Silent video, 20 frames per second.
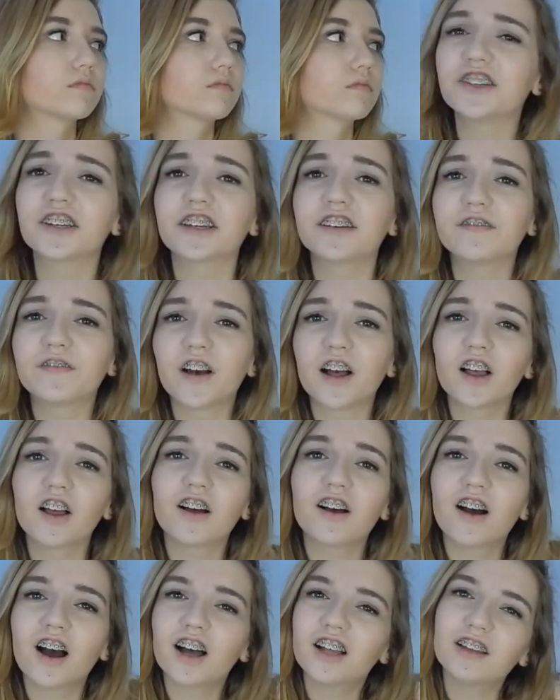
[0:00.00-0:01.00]
You can
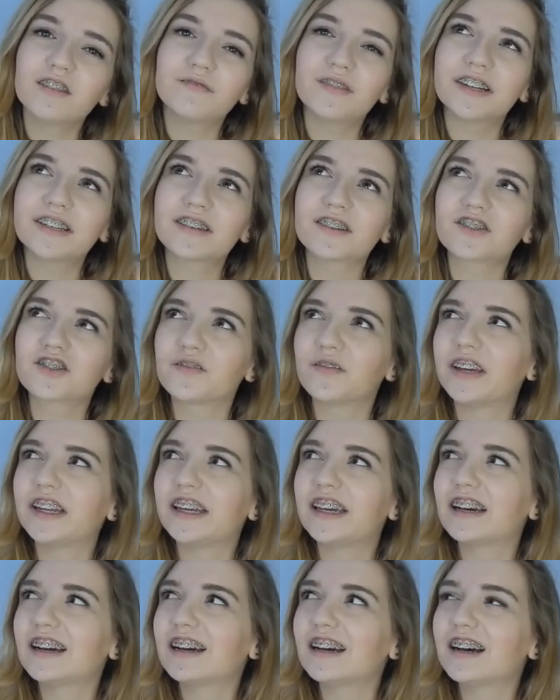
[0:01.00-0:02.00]
follow all of my social
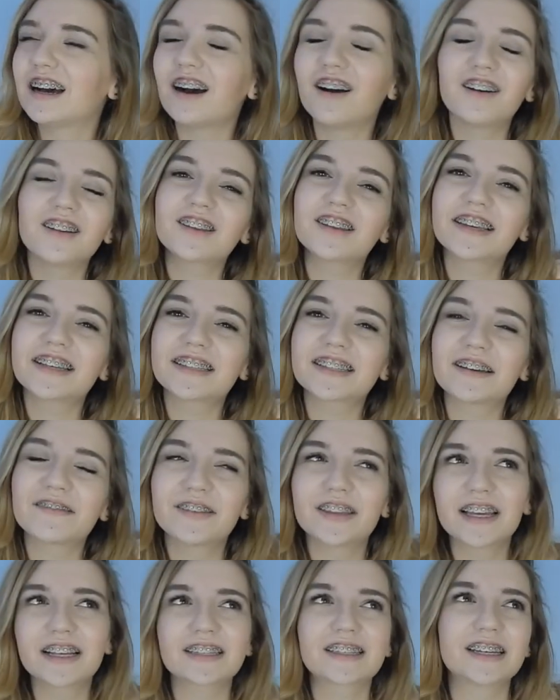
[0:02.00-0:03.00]
media. All the links to
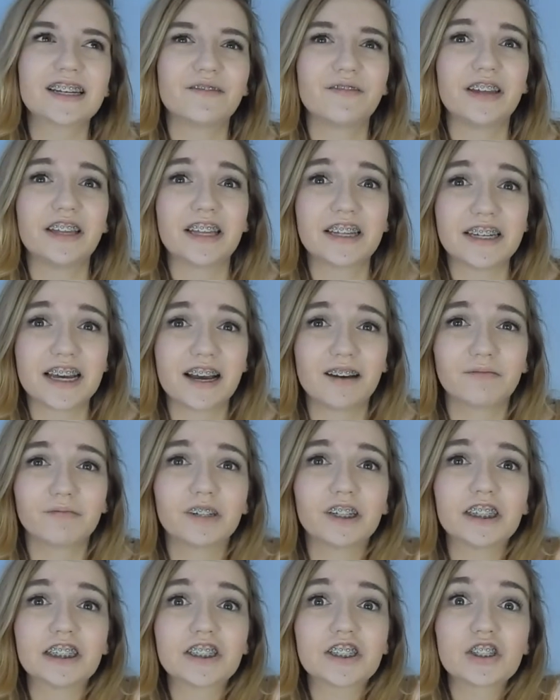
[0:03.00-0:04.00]
everything is going to be in the down
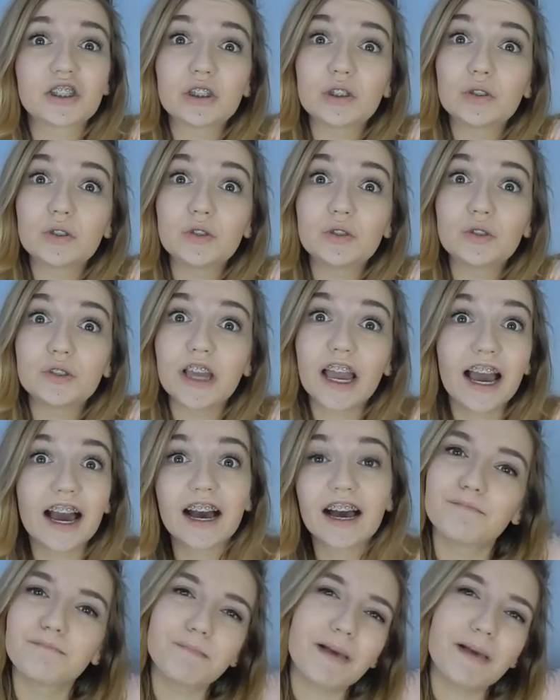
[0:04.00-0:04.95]
bar, so yeah.